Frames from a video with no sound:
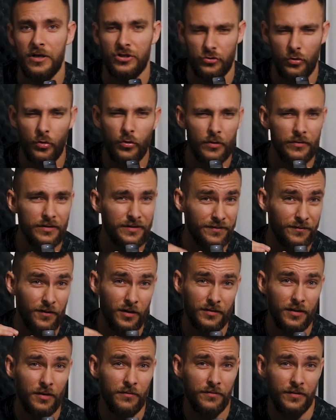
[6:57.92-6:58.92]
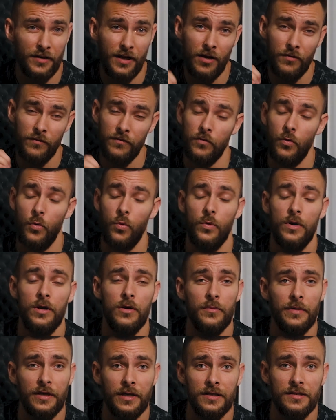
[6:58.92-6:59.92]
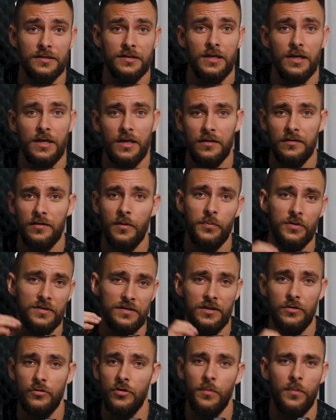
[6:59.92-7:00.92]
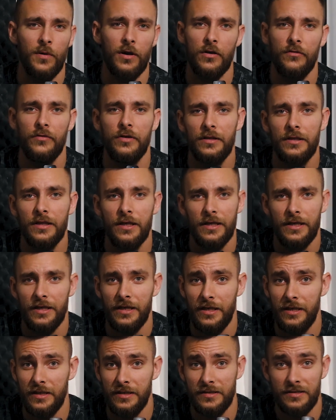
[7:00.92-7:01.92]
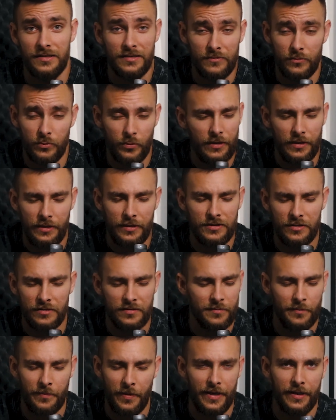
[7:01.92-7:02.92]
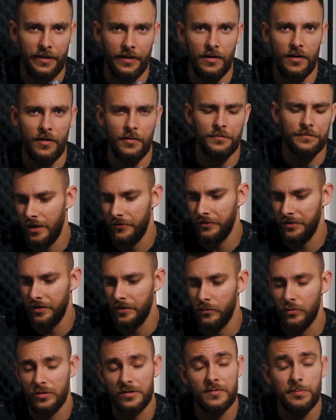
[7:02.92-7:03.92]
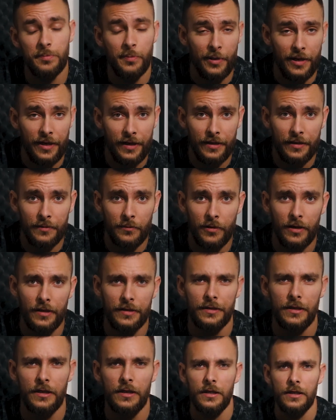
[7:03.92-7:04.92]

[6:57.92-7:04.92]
My shoulder is fucked up for now, for real, because the posterior part of it is really just banging up. Everything was pain, but